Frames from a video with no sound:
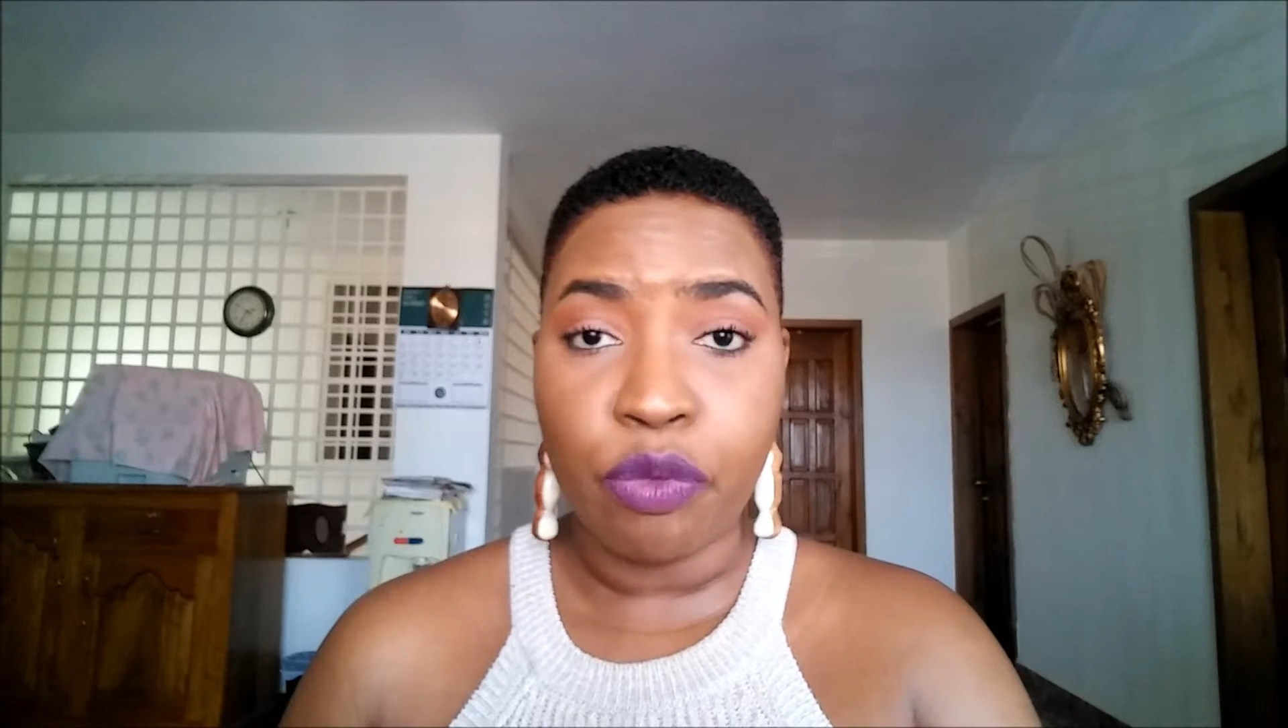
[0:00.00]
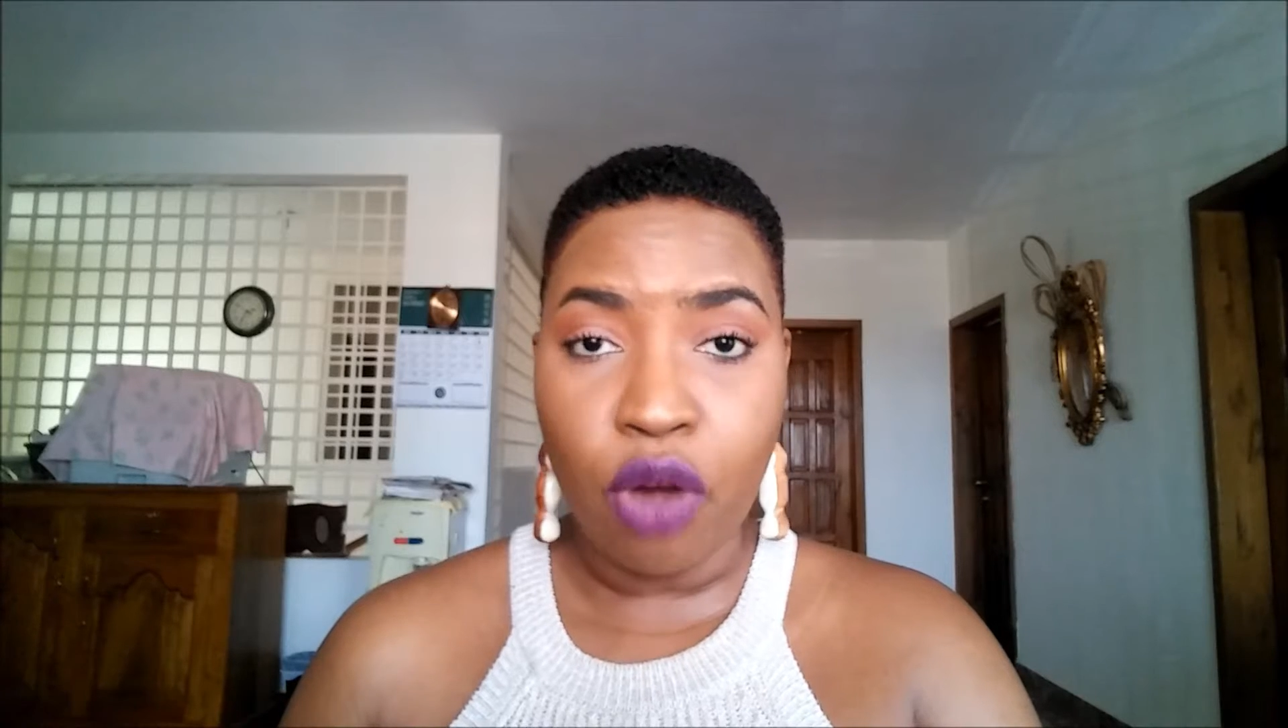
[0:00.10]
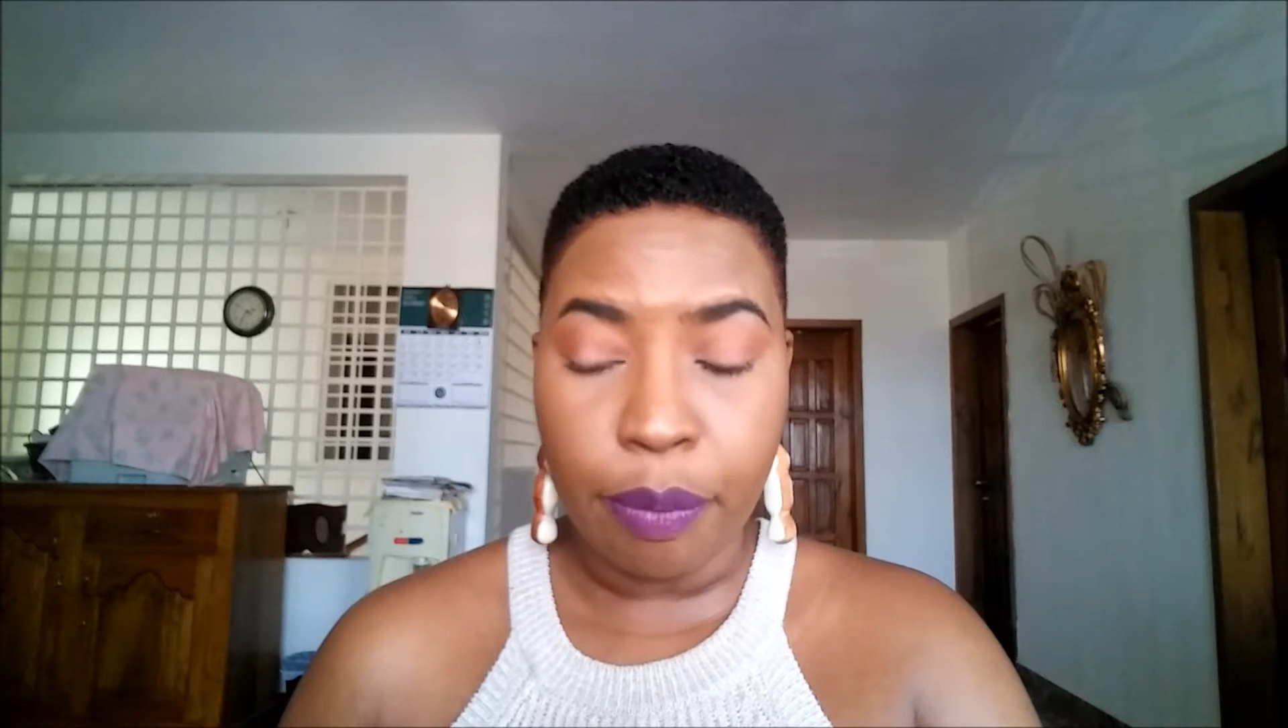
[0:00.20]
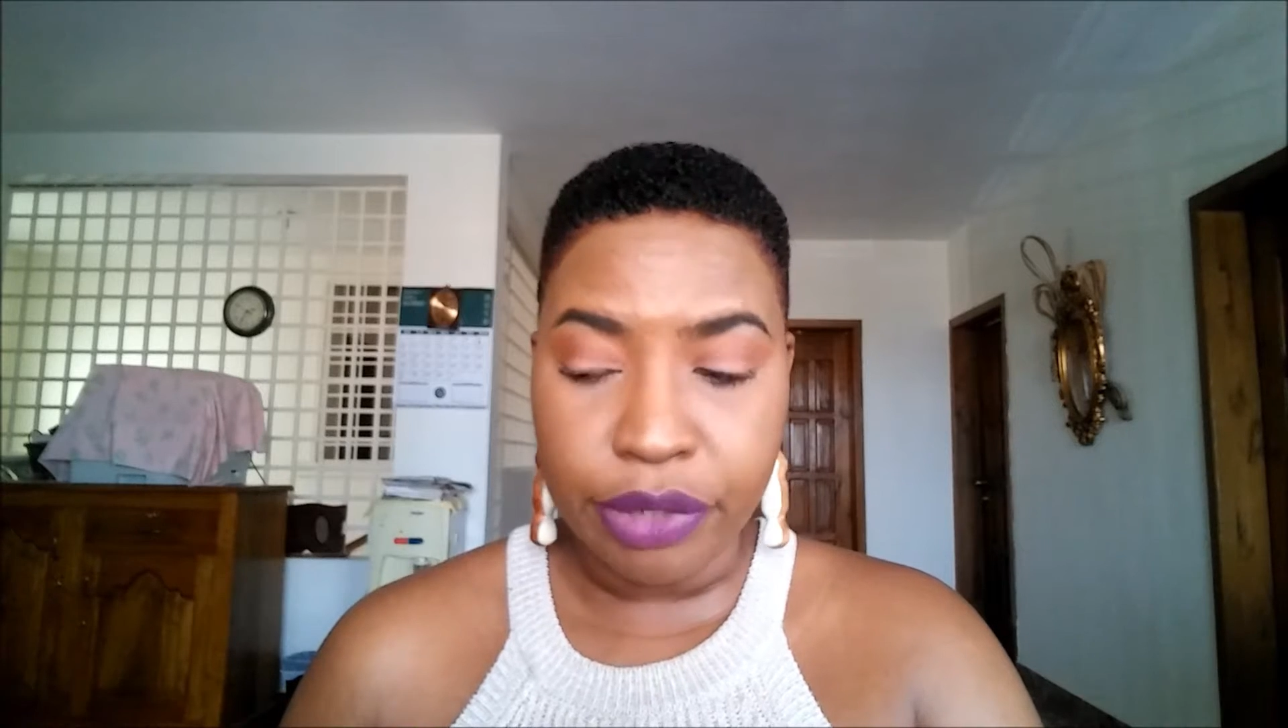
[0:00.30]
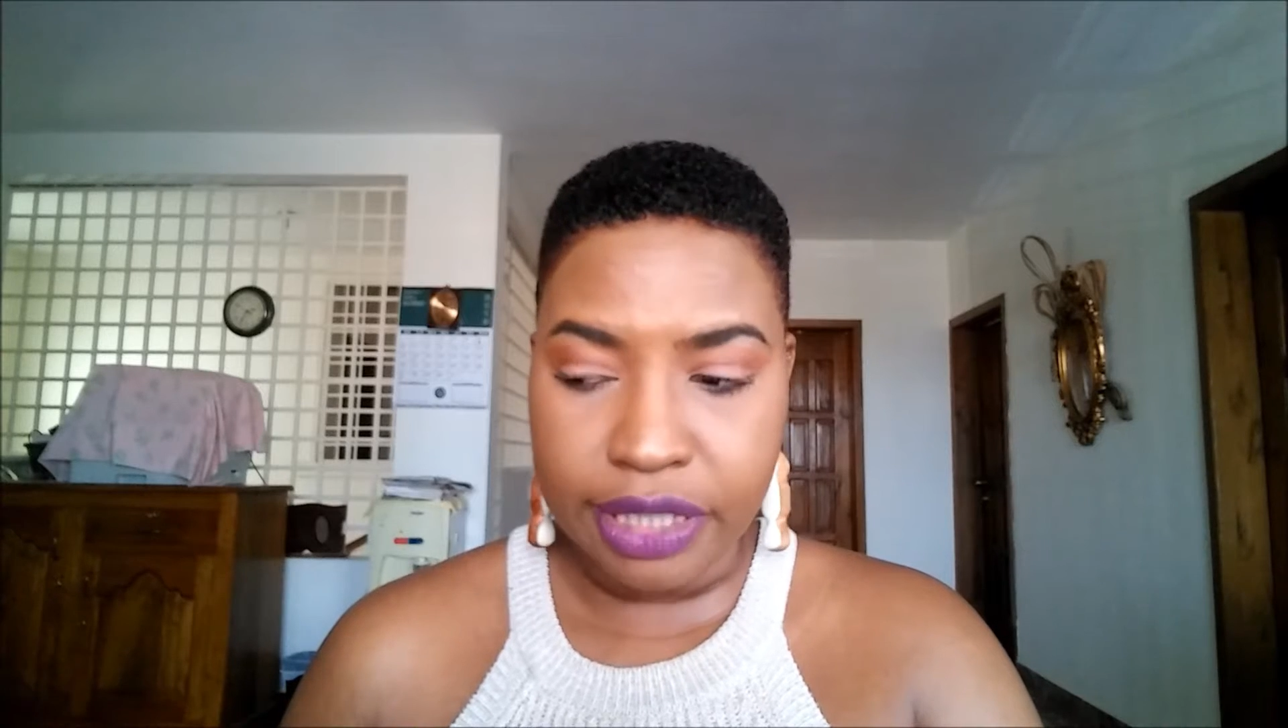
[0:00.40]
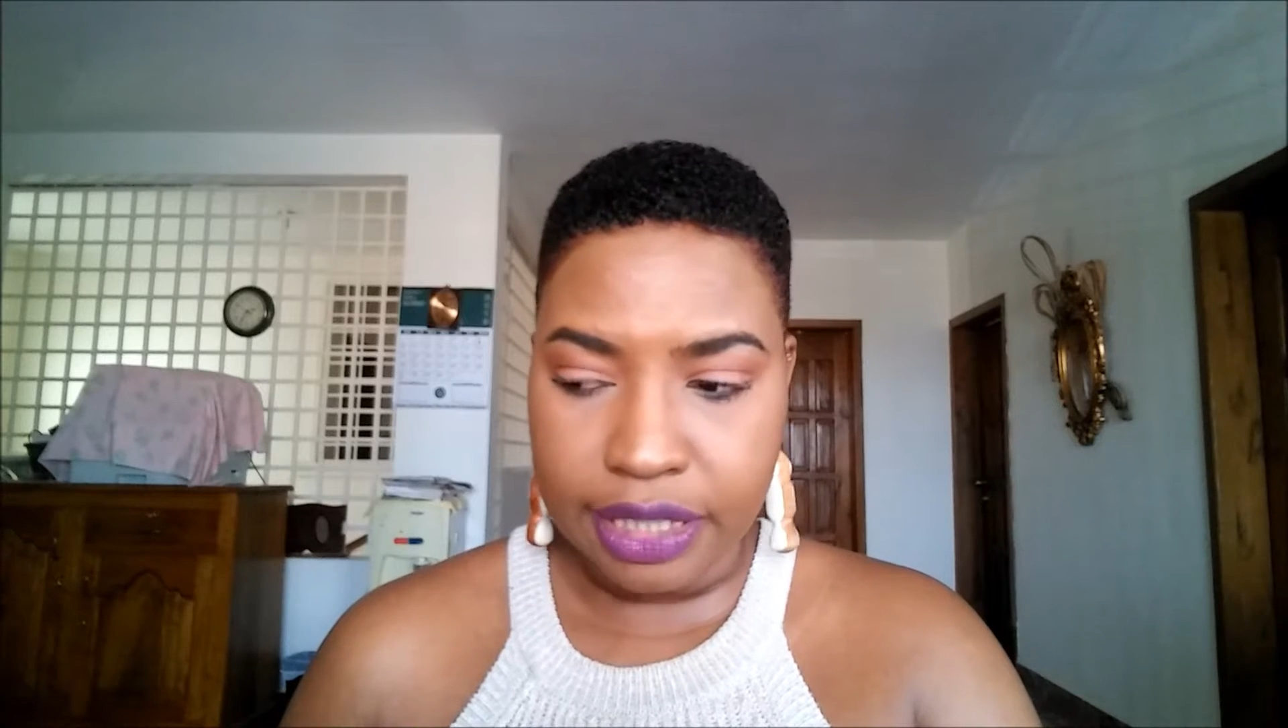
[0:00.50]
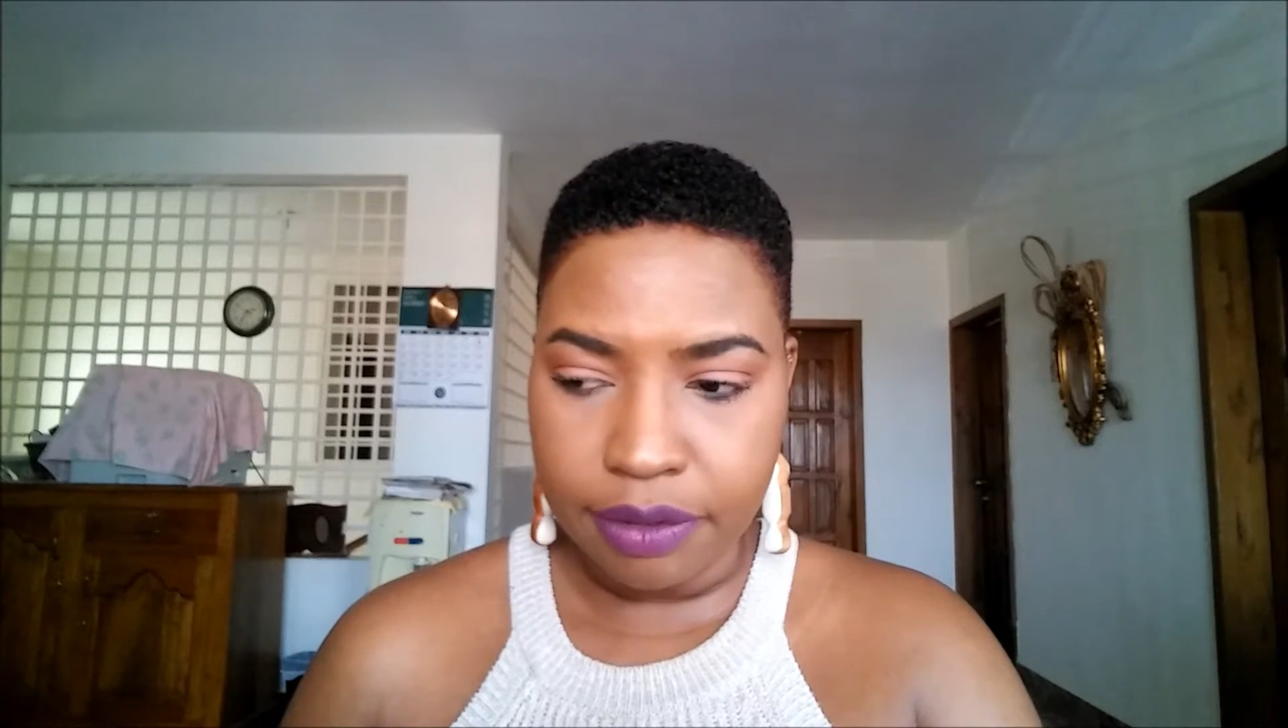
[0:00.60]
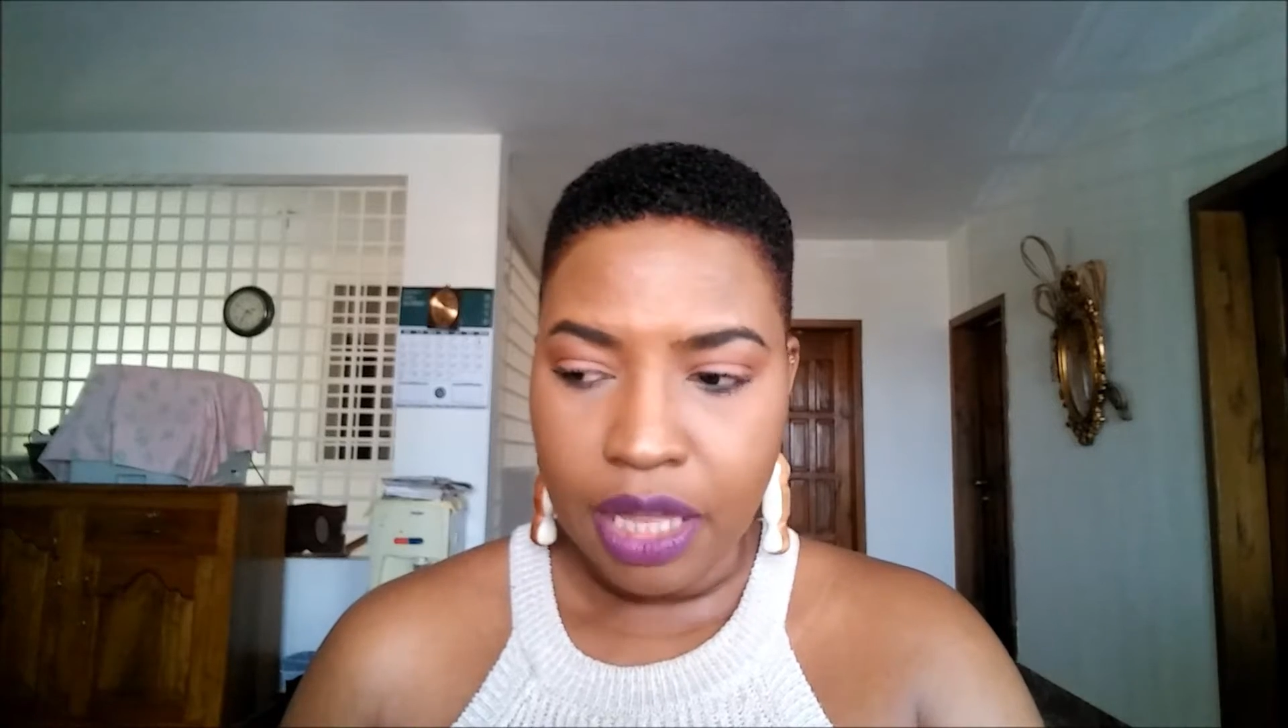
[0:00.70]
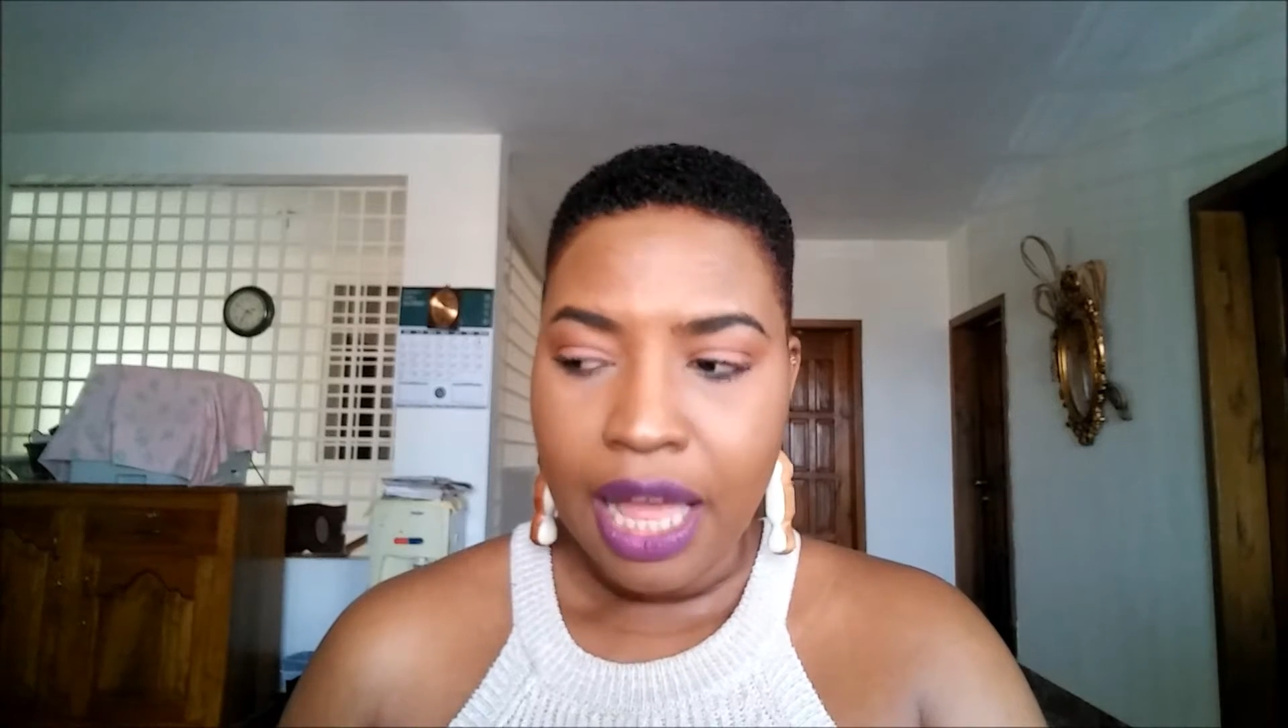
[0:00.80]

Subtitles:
property.